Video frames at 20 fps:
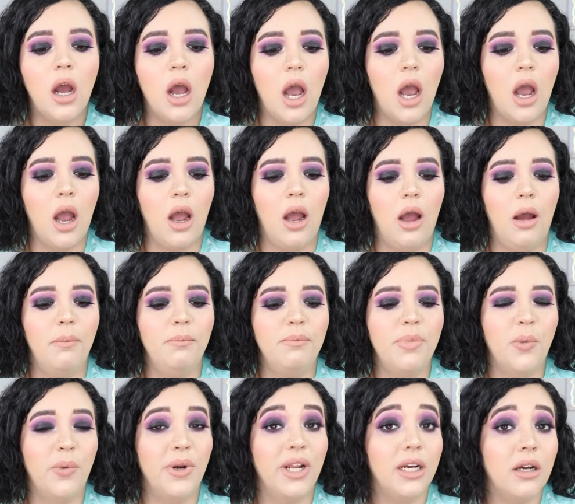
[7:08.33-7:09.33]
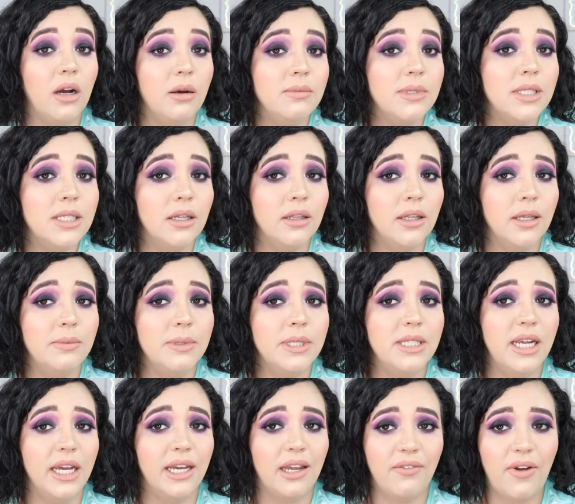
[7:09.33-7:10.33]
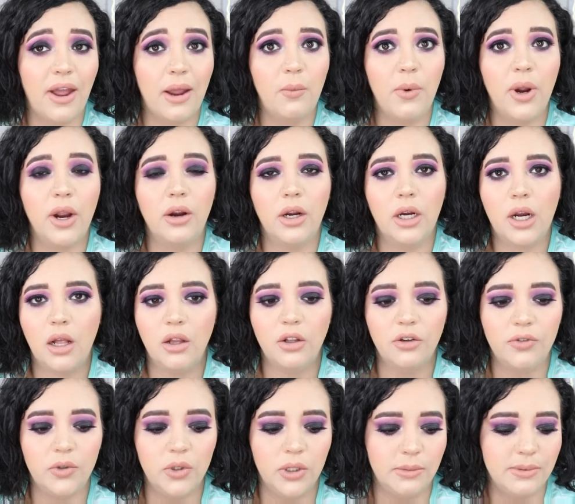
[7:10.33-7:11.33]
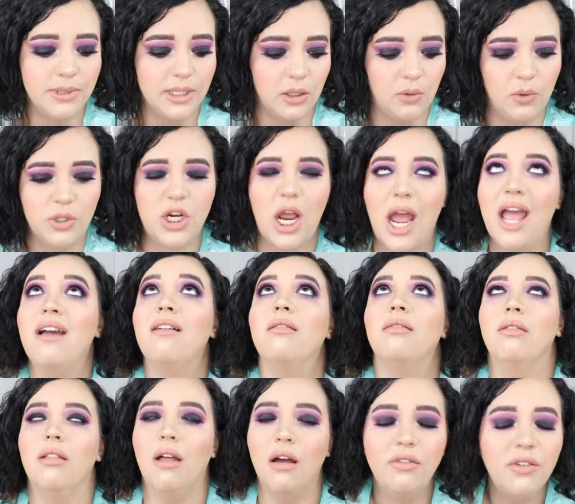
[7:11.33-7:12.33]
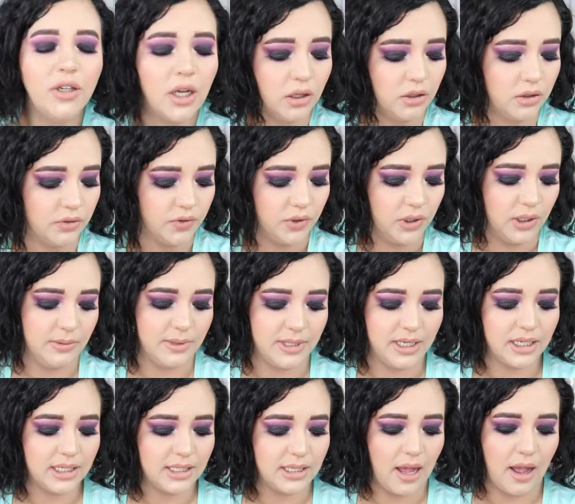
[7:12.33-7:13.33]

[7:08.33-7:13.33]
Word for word: Um, but when it comes to lipstick, if I wear a colorful lipstick, which I love colorful lipsticks,